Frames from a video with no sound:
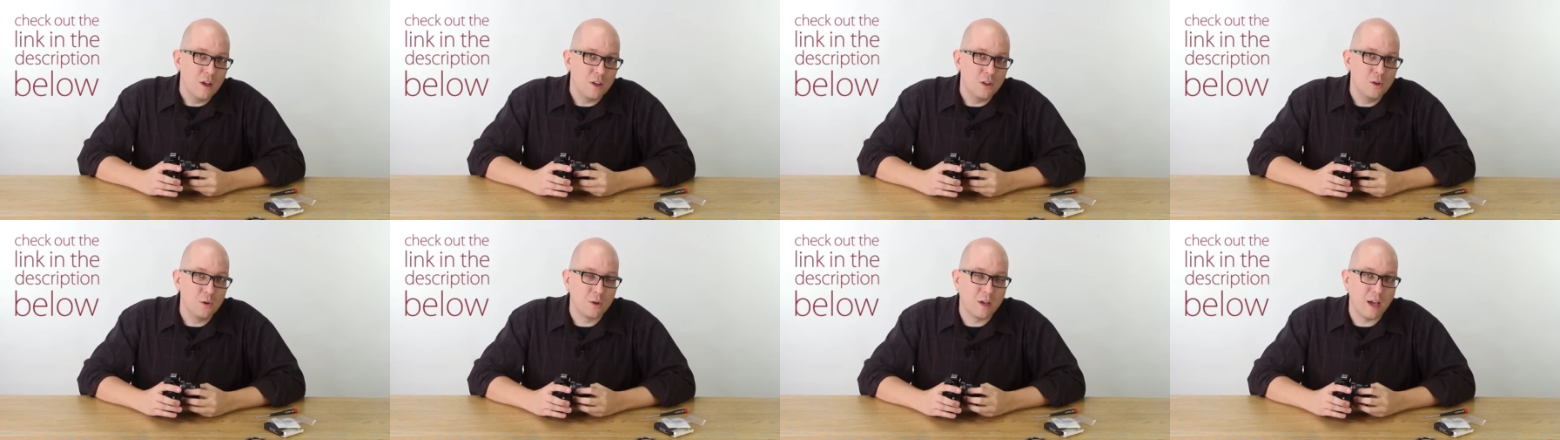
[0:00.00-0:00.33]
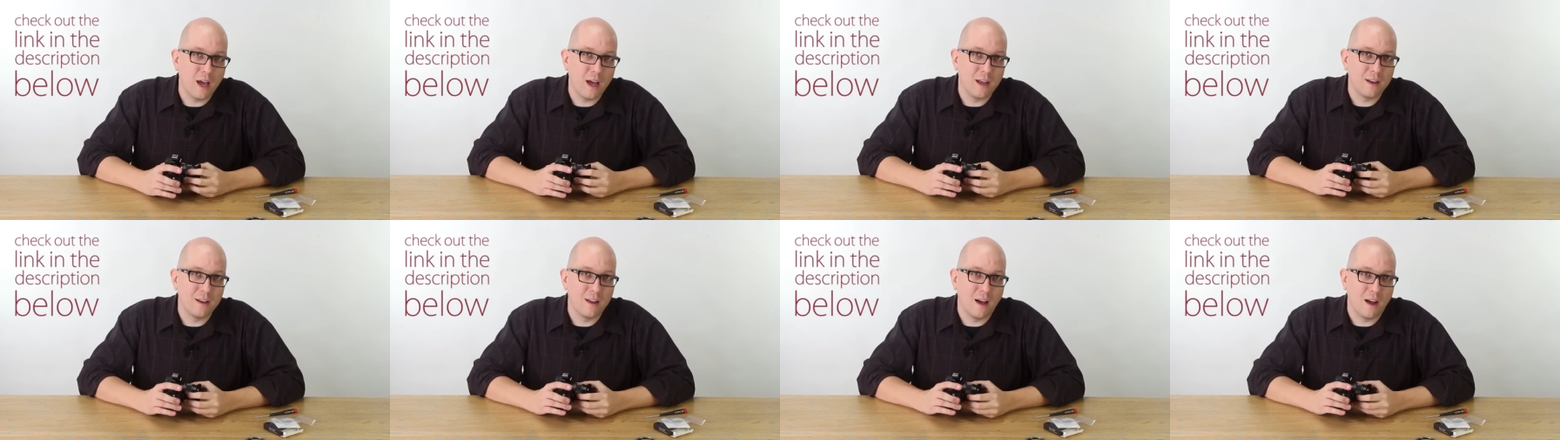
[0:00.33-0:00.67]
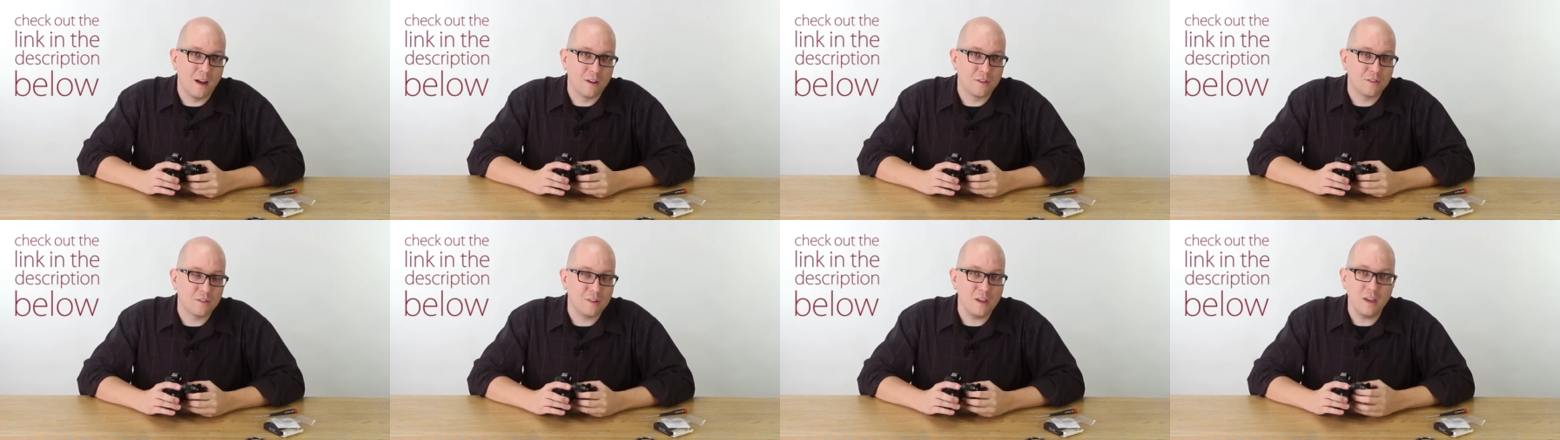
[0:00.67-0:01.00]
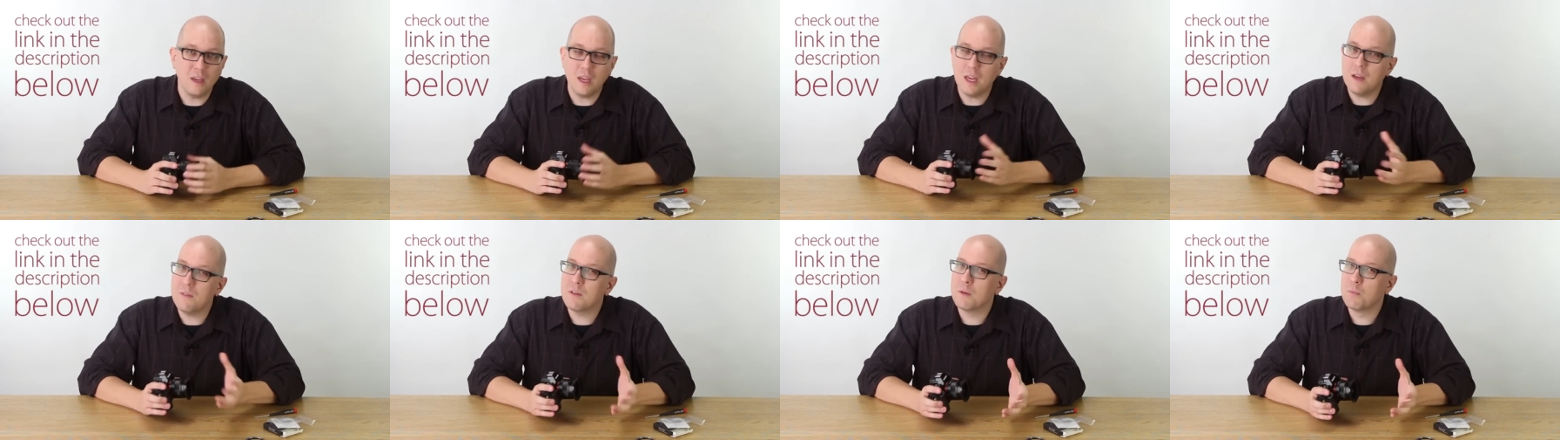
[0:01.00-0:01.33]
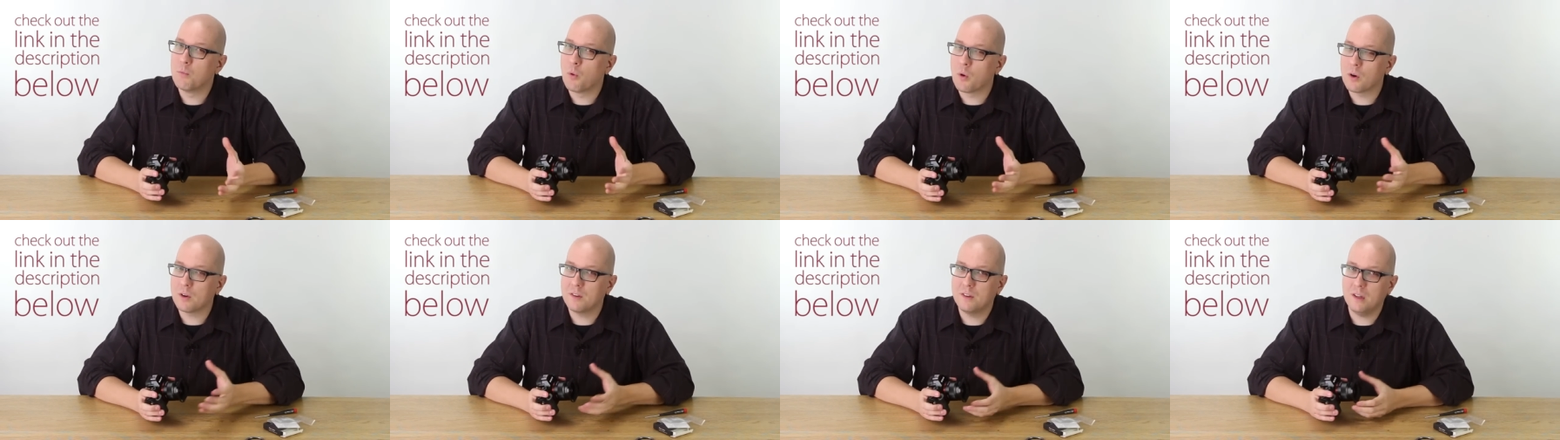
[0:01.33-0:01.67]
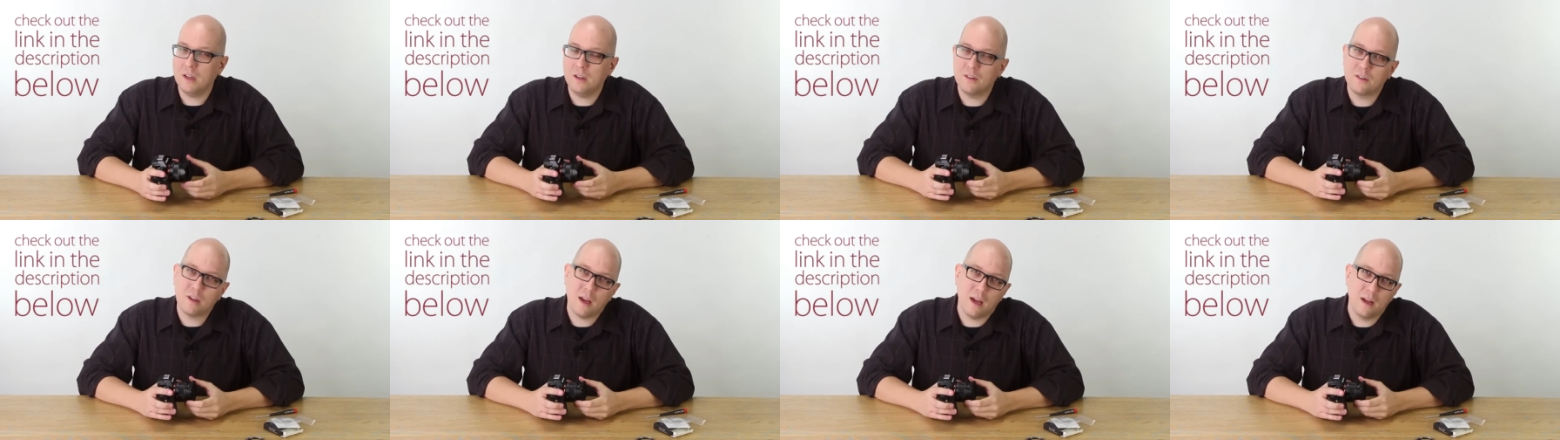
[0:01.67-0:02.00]
You can see even more
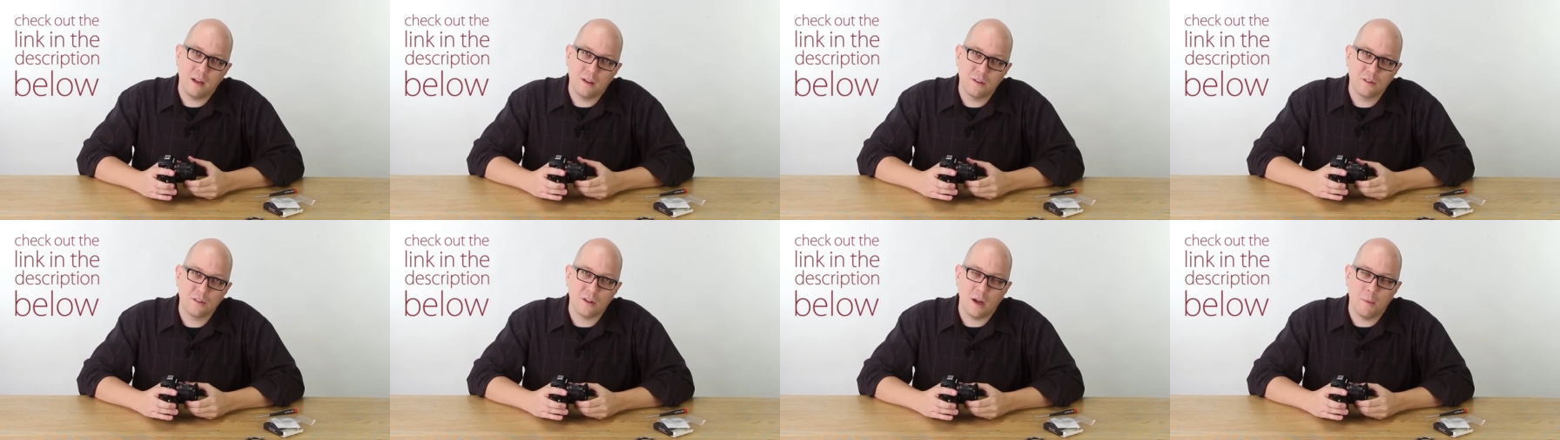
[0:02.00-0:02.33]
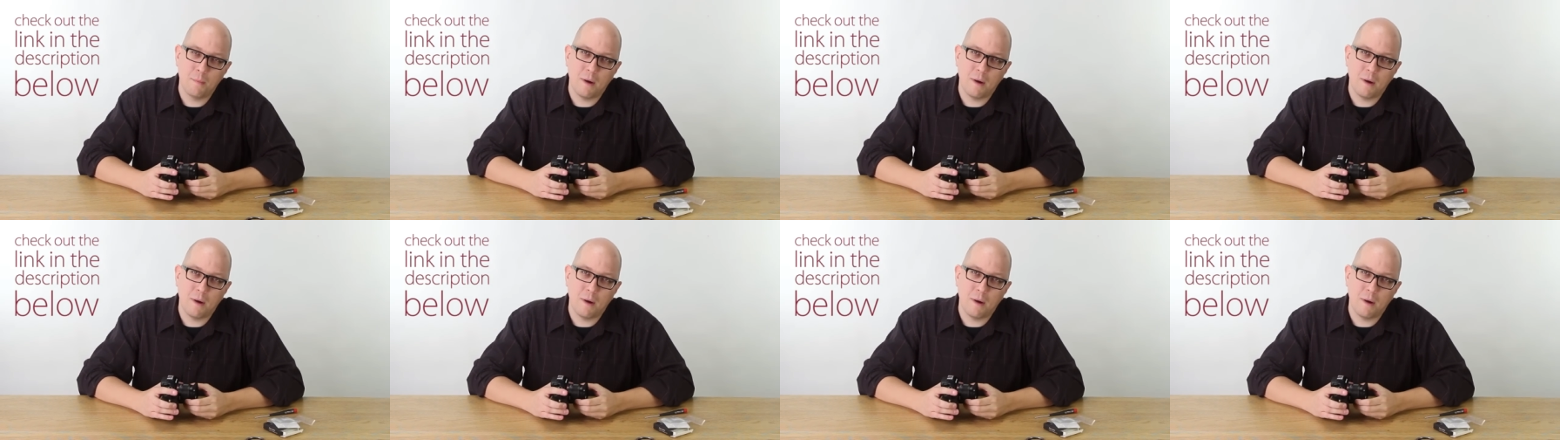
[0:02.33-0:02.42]
details